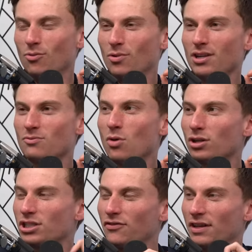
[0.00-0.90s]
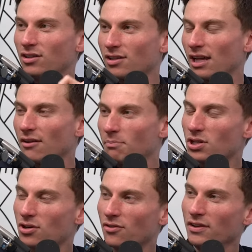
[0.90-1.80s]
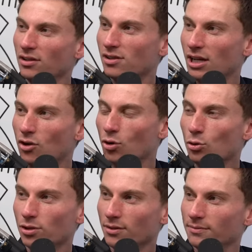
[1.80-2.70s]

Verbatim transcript: what does multi feet look like? I picture her feet look like Groot.